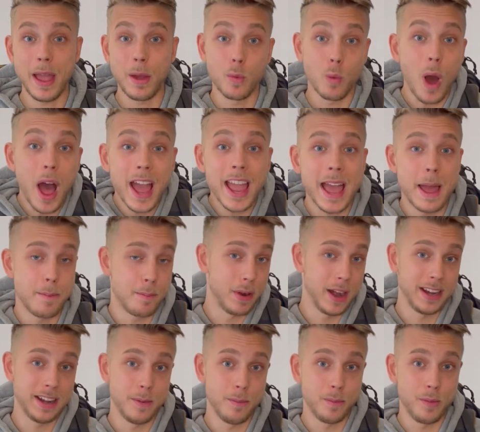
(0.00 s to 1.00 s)
and why I
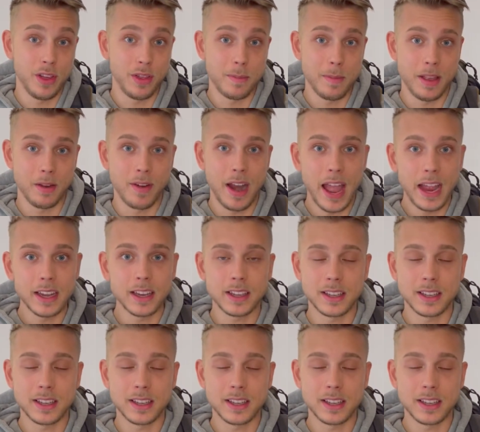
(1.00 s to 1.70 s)
bring them with me, right?